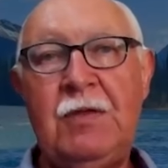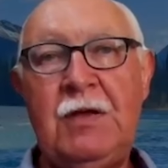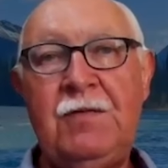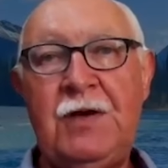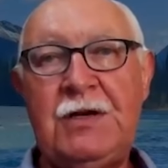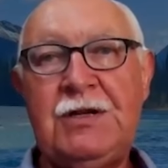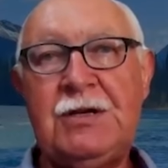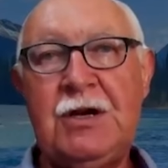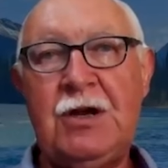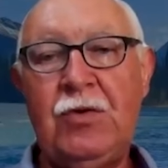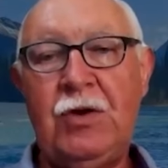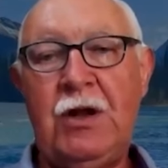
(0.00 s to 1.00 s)
the investors
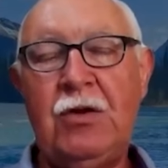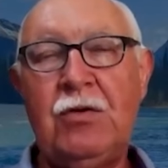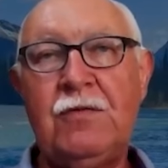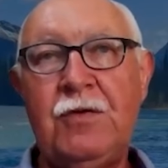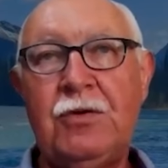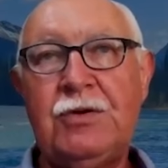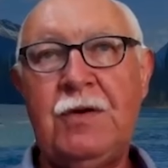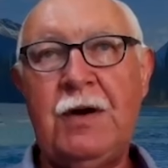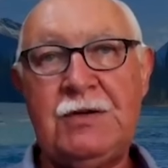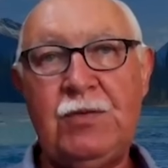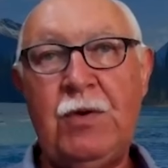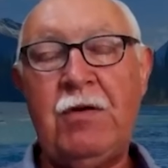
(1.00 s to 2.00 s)
can really look forward to
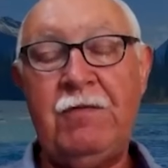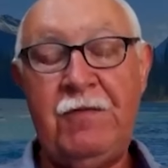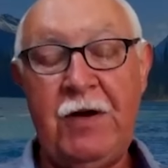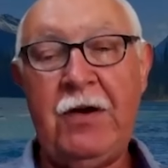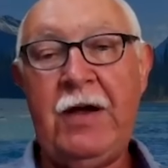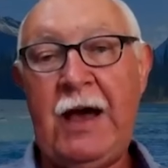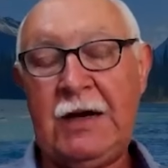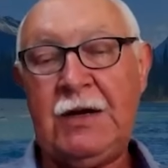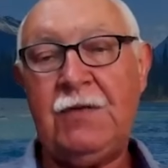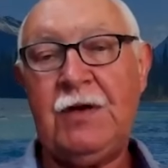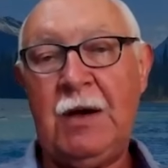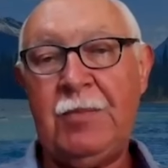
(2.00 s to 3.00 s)
us. We're a very
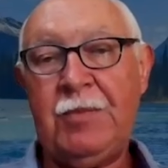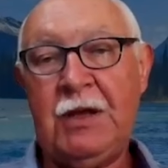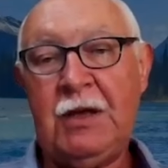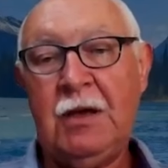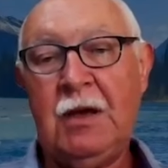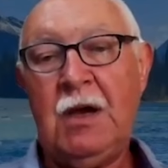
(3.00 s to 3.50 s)
active company.